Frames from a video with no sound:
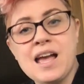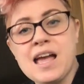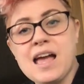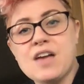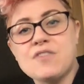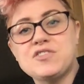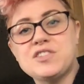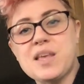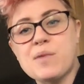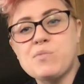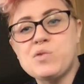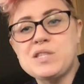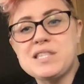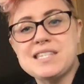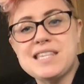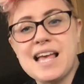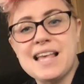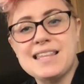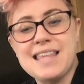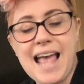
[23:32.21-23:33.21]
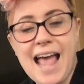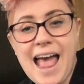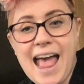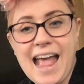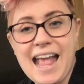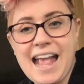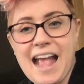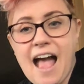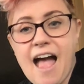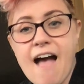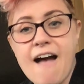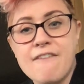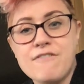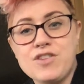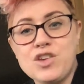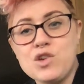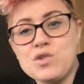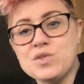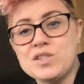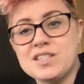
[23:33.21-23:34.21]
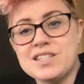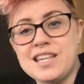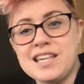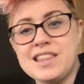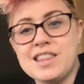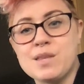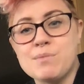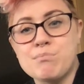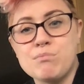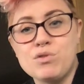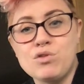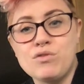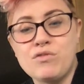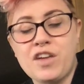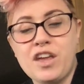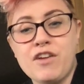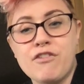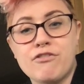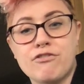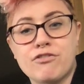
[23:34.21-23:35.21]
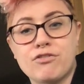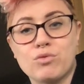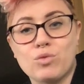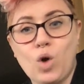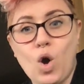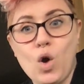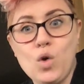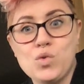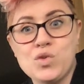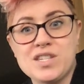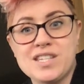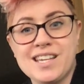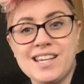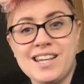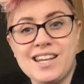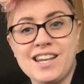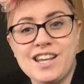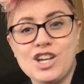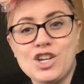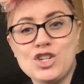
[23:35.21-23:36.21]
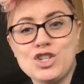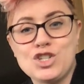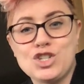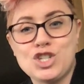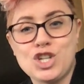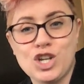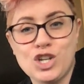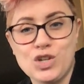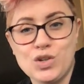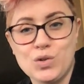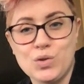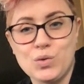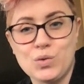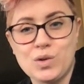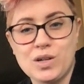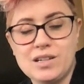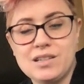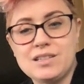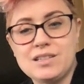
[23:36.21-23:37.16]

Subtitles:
If someone says, hey, have you seen the movie Frozen 2?